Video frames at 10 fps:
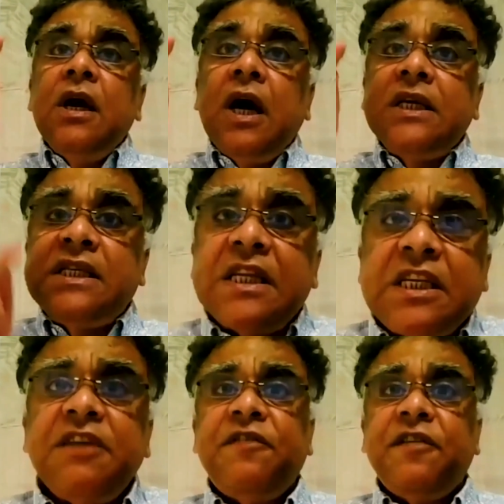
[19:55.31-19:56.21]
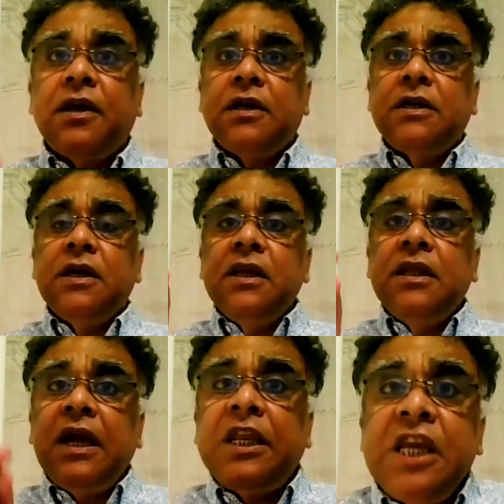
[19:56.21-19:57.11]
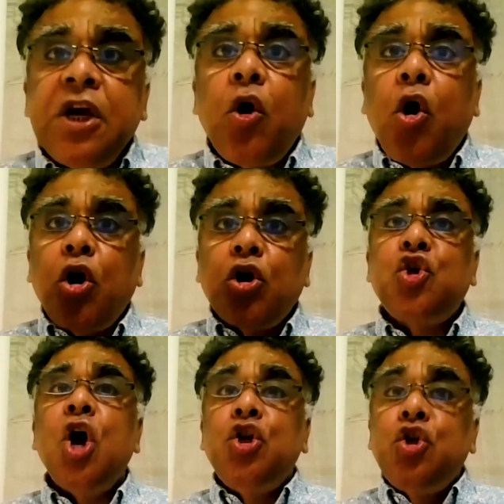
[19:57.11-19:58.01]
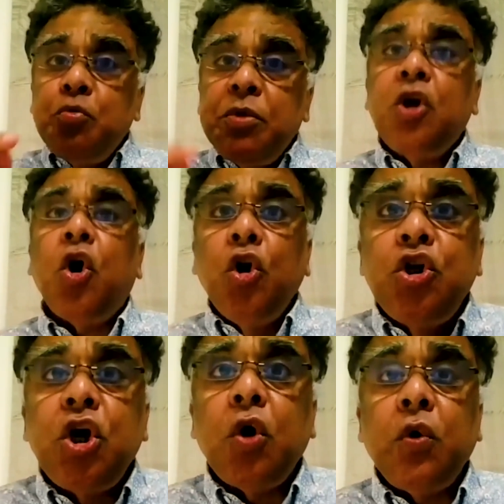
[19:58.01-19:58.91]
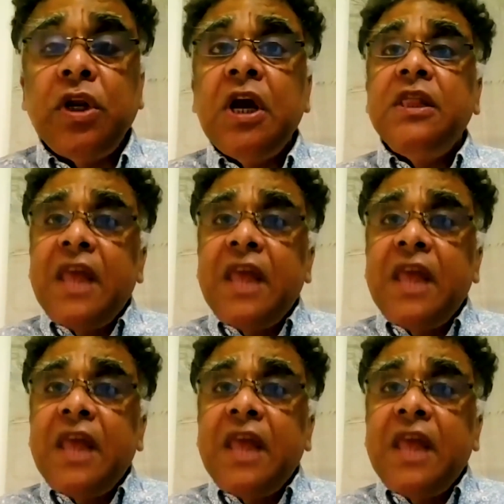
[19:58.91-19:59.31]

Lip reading: a certificate that he ought to be condoned.